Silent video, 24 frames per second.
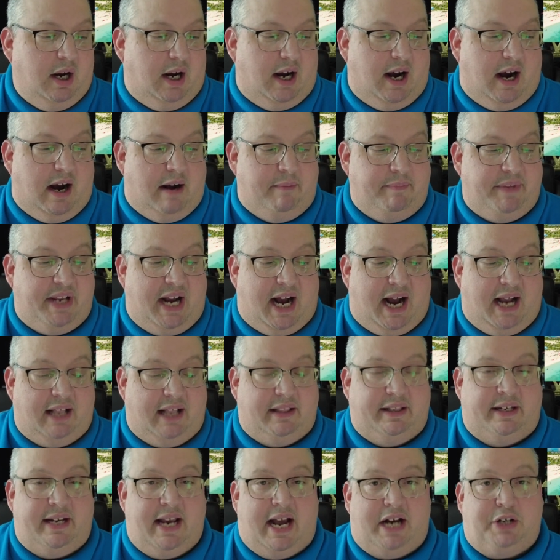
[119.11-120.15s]
The
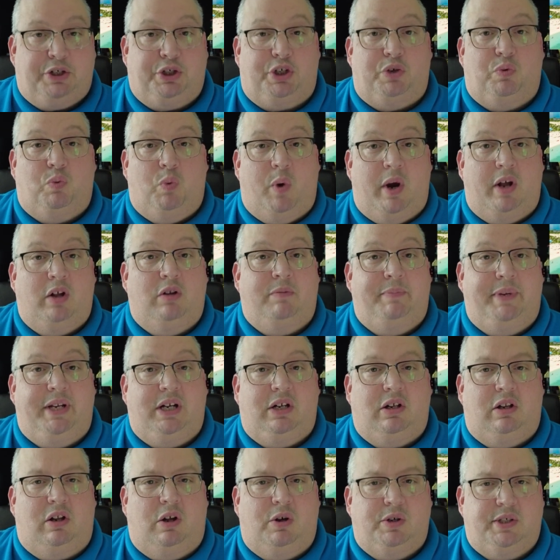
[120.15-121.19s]
island actually will be
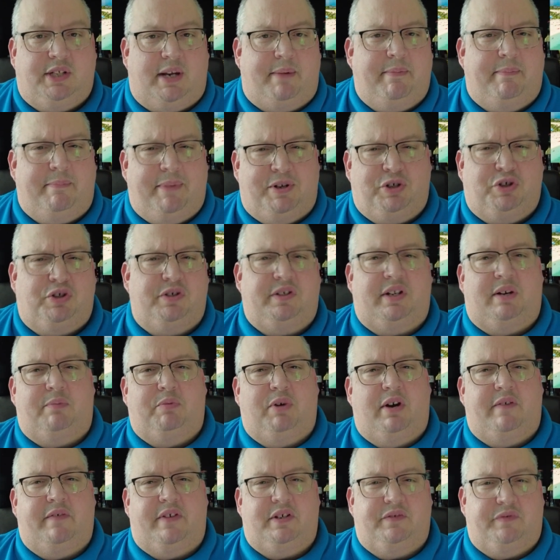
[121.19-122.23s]
closed. I mentioned this in a
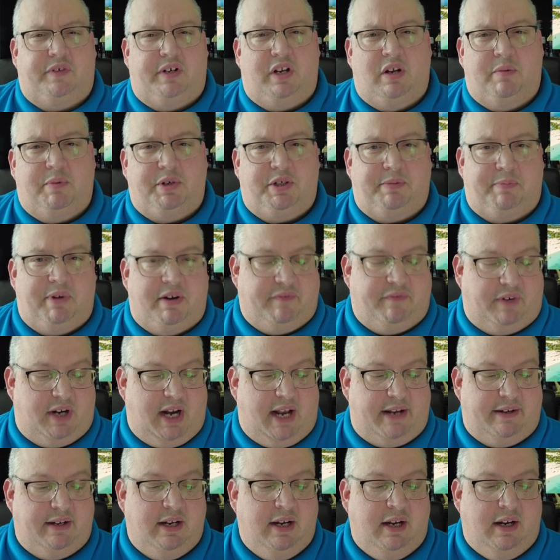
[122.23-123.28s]
previous video, but
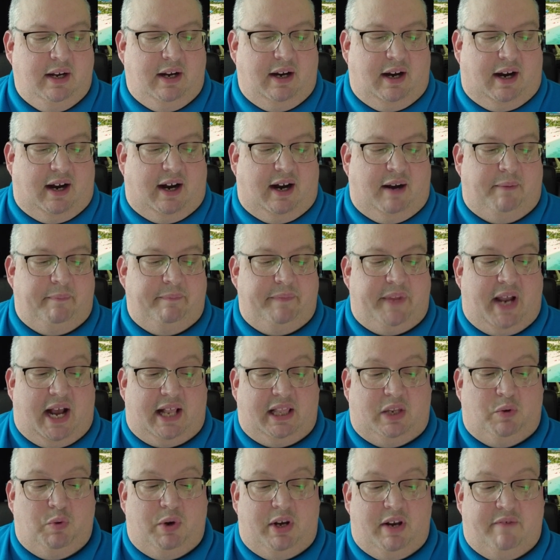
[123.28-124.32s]
forgotten. The
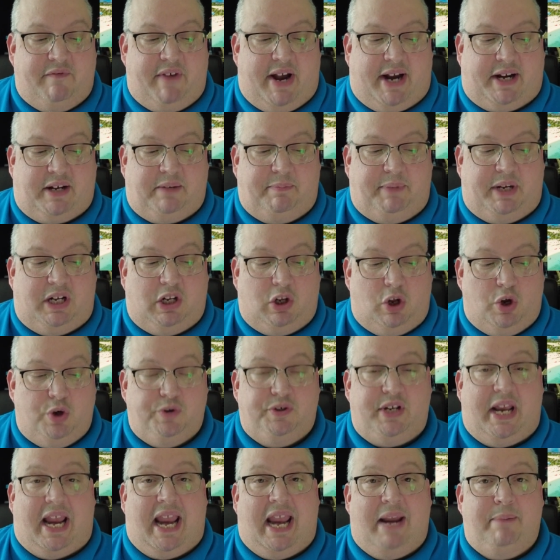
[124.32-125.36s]
island will, in fact, be
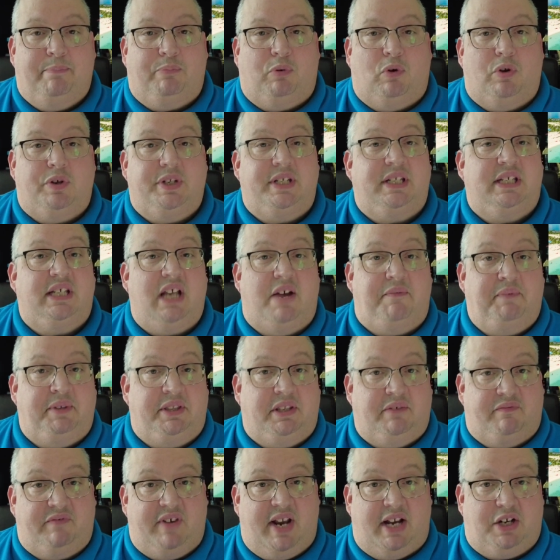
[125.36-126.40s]
closed April
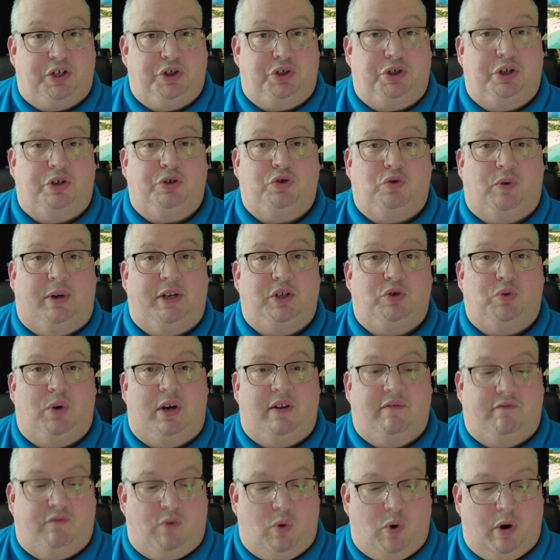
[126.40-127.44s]
7th of next year,
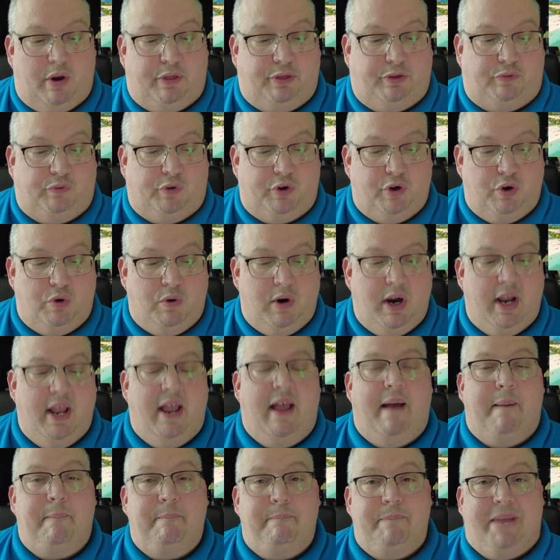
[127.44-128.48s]
2024, through
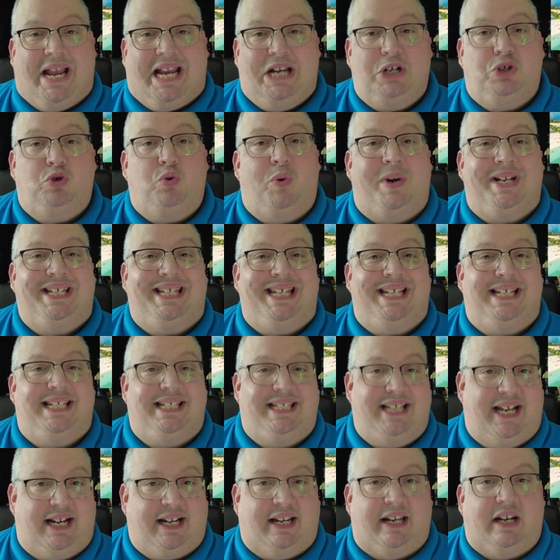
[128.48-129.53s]
May
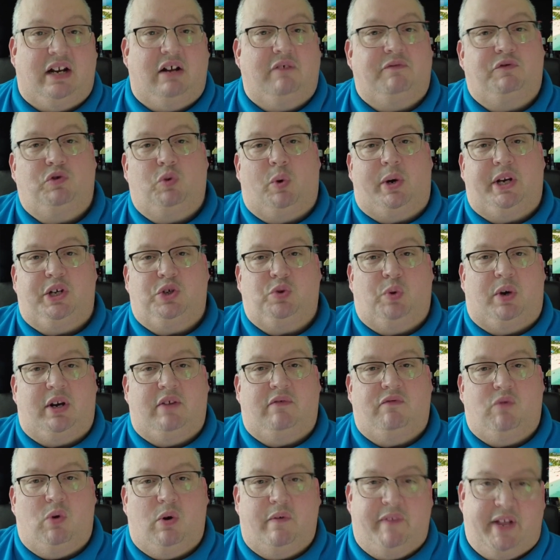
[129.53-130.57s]
22nd of
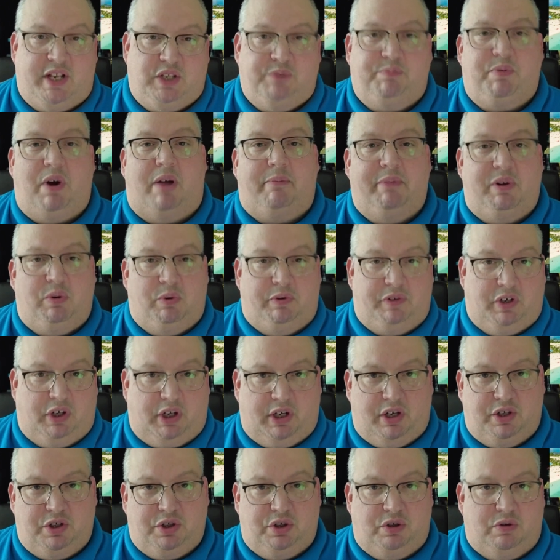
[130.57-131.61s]
2024. That's probably when they're
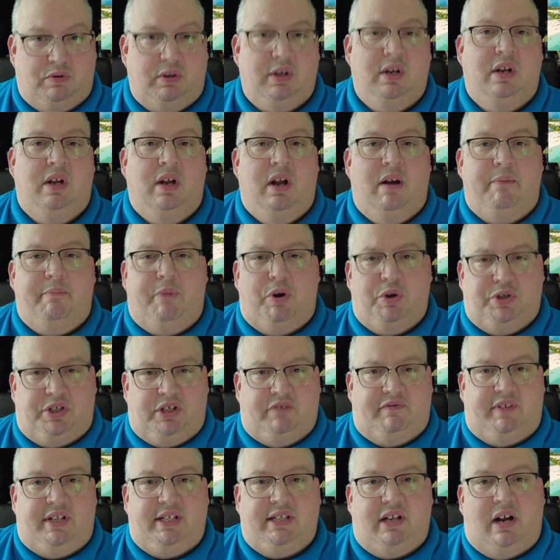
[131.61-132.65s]
going to do most
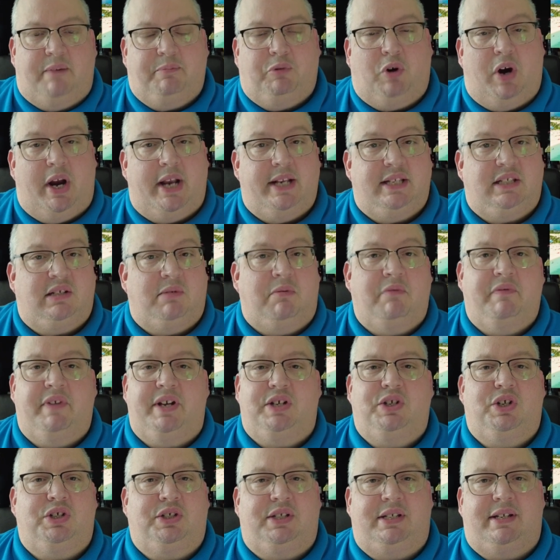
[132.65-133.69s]
of these upgrades. Some of
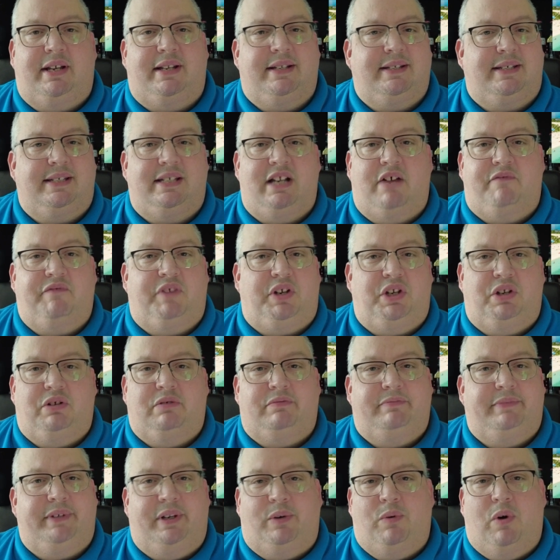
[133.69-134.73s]
it just is stuff that
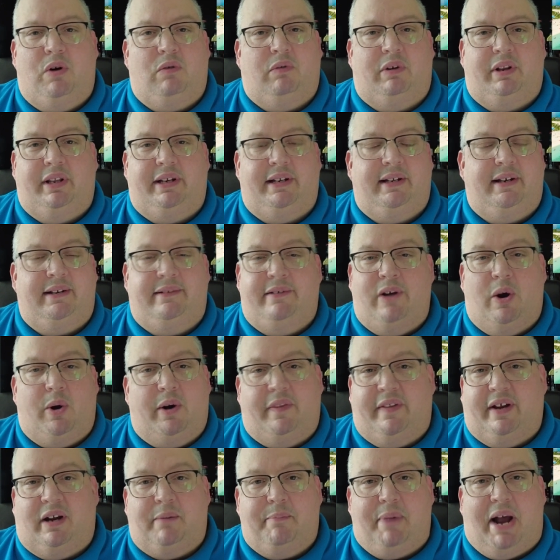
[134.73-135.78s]
you won't really know
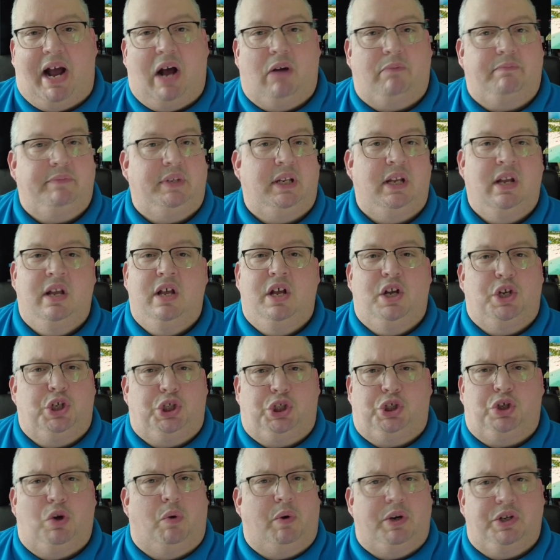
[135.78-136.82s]
anything about,
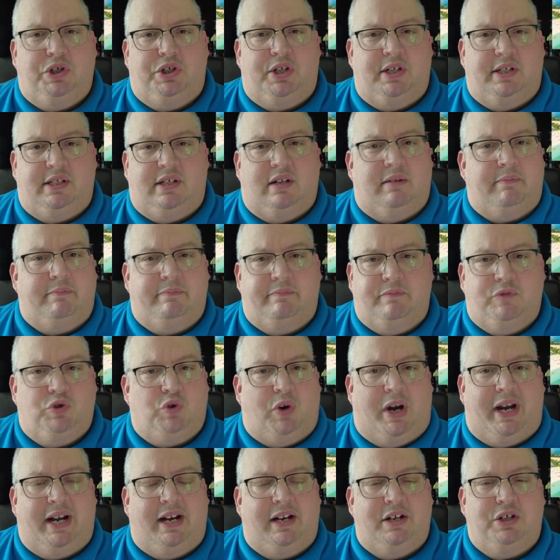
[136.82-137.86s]
sewage system,
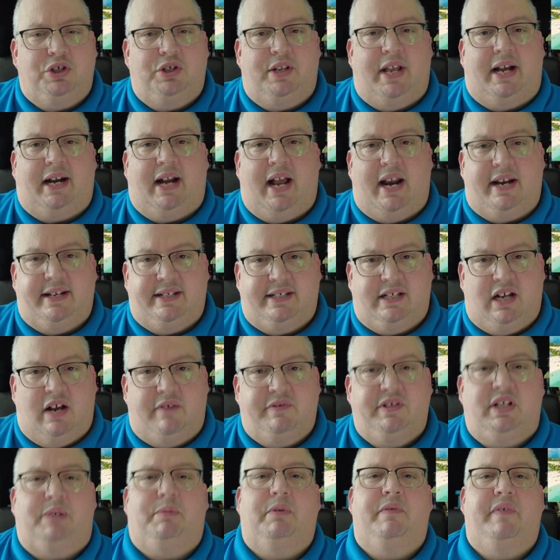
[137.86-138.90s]
drainage, that kind of
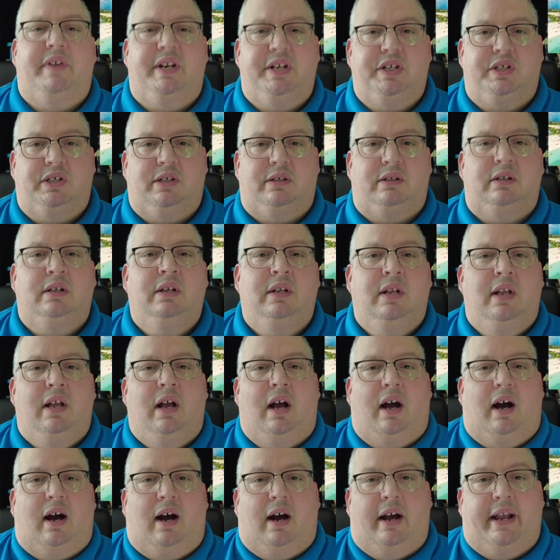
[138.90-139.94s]
stuff. Some of it is to
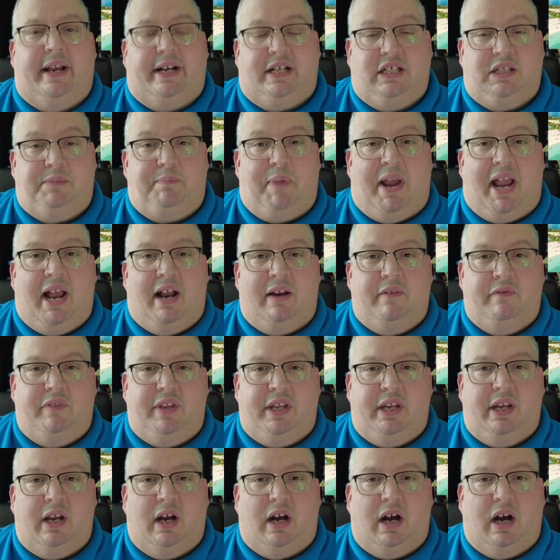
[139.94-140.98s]
expand
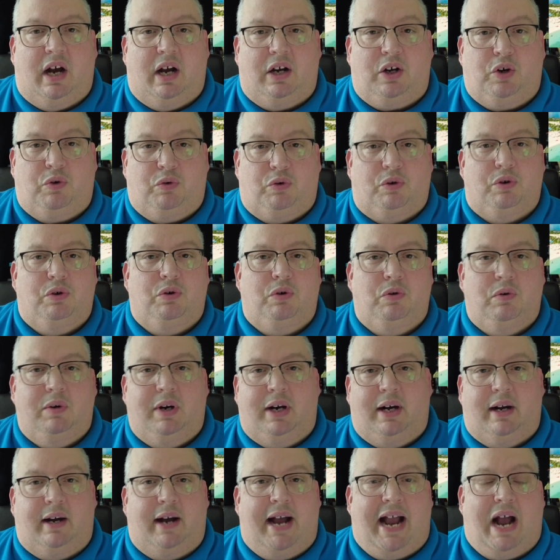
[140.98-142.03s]
the crew
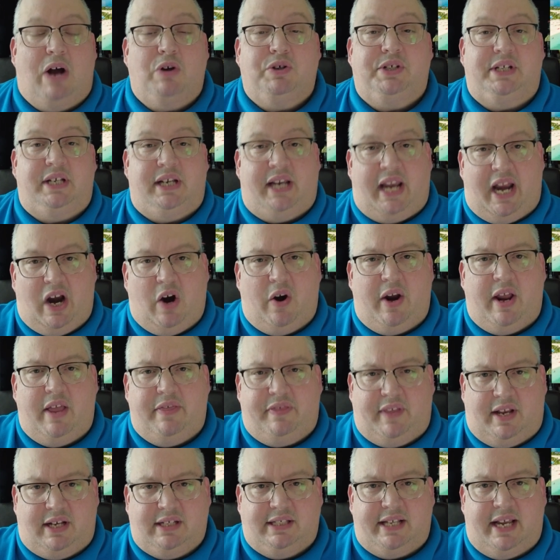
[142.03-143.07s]
housing area,
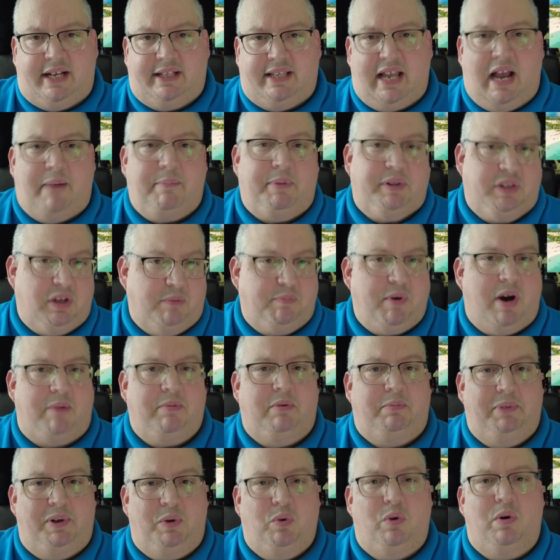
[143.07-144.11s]
things like that. But there
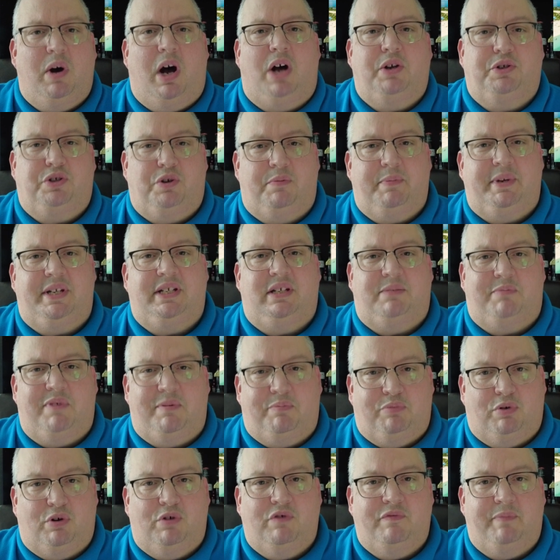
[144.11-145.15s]
probably will also be some
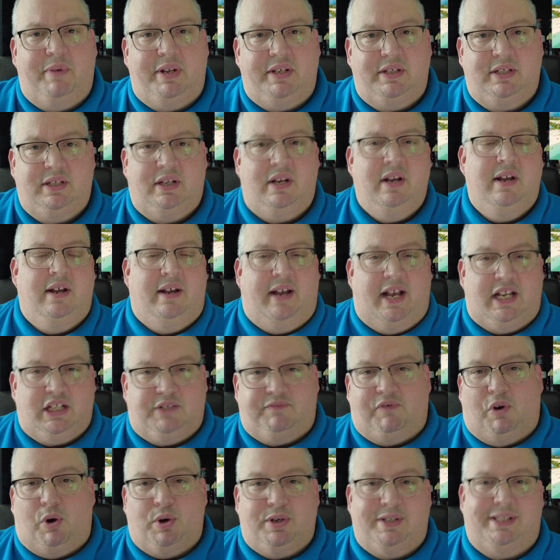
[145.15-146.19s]
improvements as
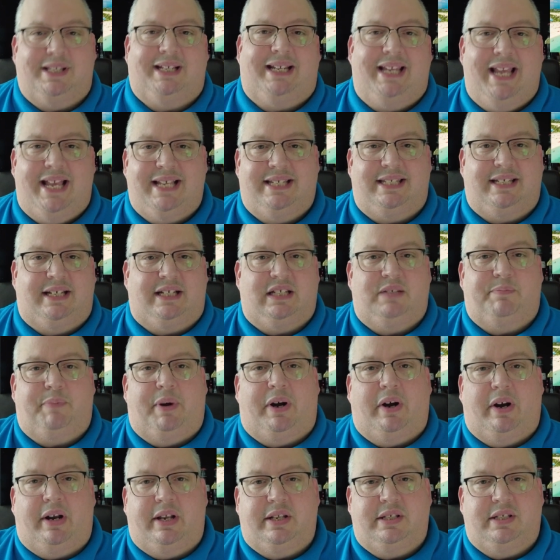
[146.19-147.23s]
far as the guest
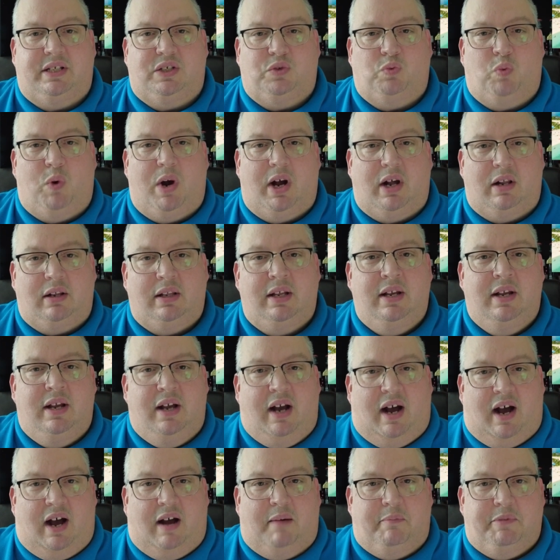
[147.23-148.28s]
experience as well.
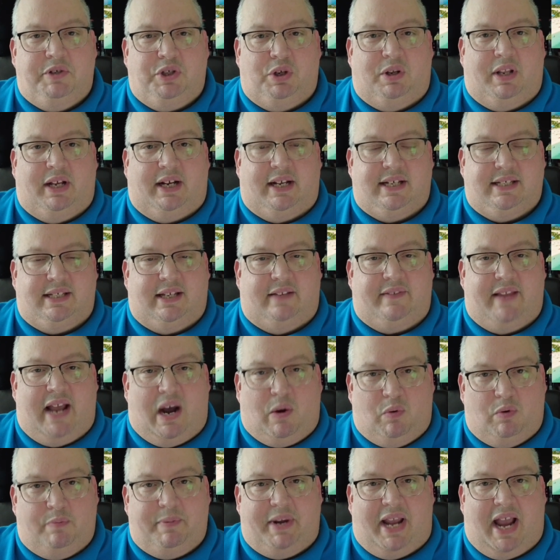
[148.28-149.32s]
So like I said,
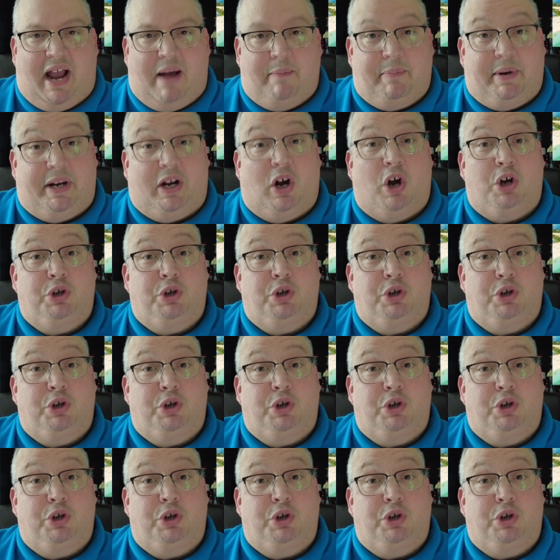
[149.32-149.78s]
that will be happening.